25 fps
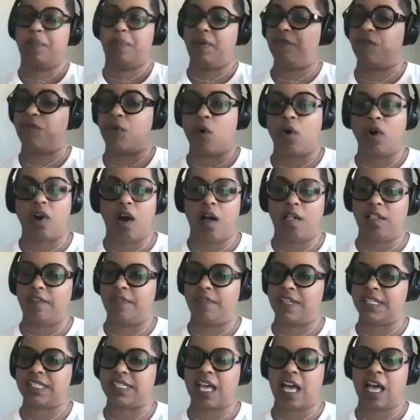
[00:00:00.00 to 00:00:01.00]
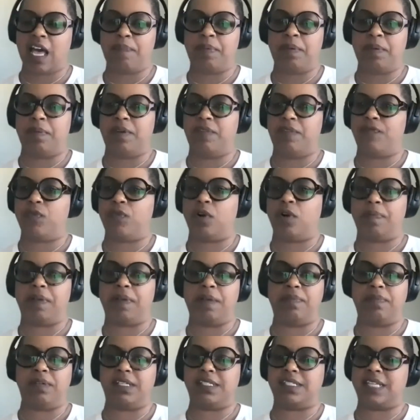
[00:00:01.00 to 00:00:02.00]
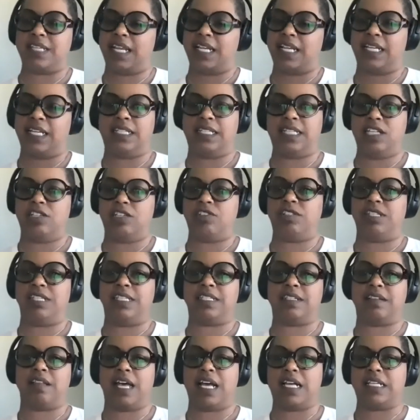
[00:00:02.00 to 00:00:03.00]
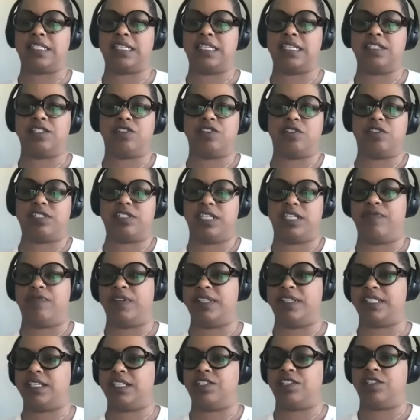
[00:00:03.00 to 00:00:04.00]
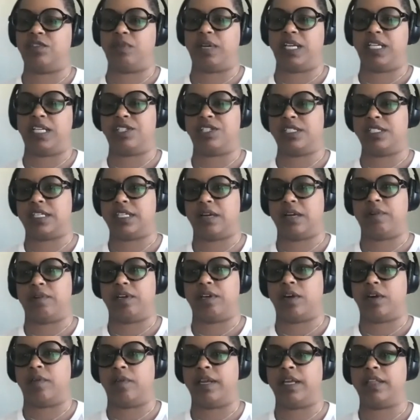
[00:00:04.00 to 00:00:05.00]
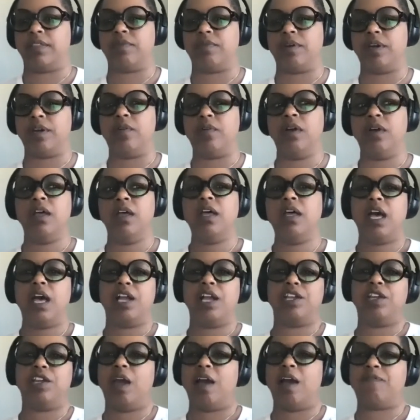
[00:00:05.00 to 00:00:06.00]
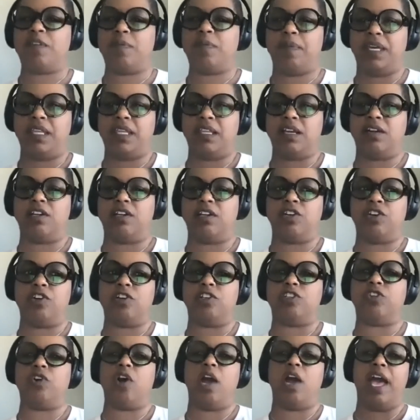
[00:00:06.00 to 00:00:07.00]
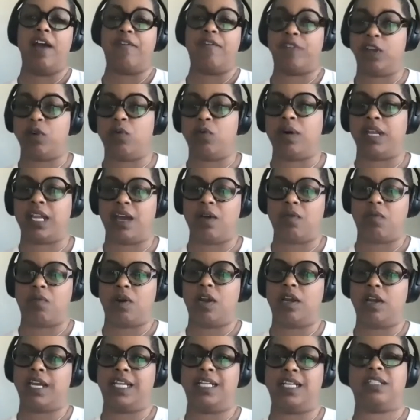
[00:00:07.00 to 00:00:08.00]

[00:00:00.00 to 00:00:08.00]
Before all of this happened, before people decided to teach these classes, there's different situations that we're going through, and you have to be there to nurture everyone at work.